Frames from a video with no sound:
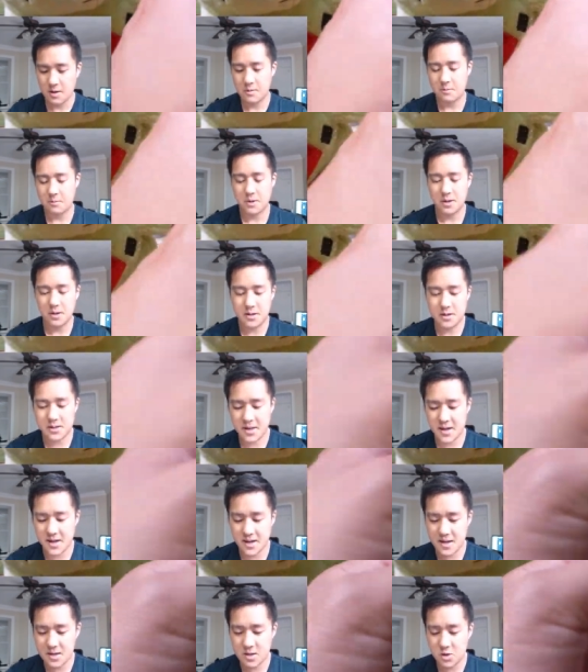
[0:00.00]
But let's
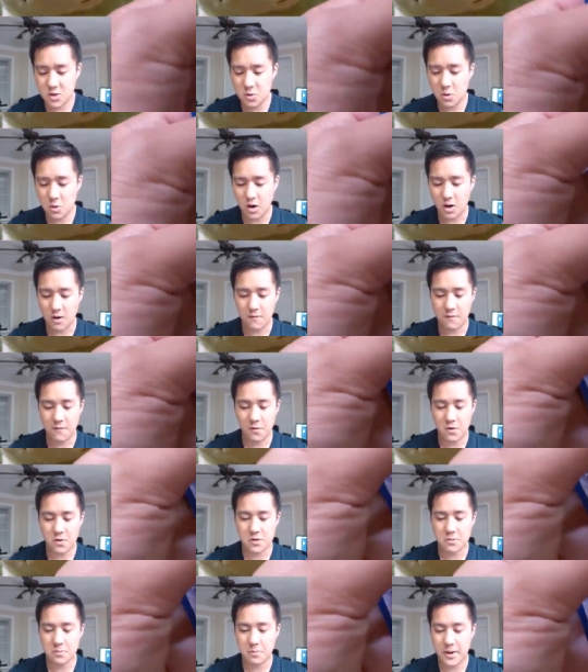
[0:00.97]
get into our
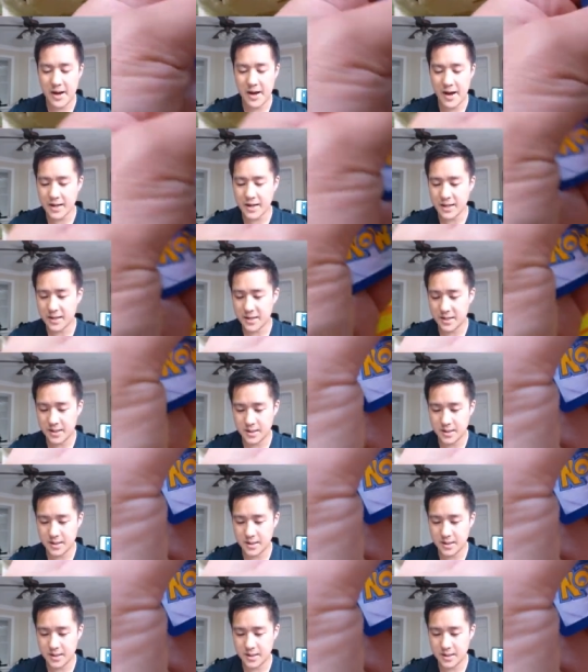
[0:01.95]
first pack.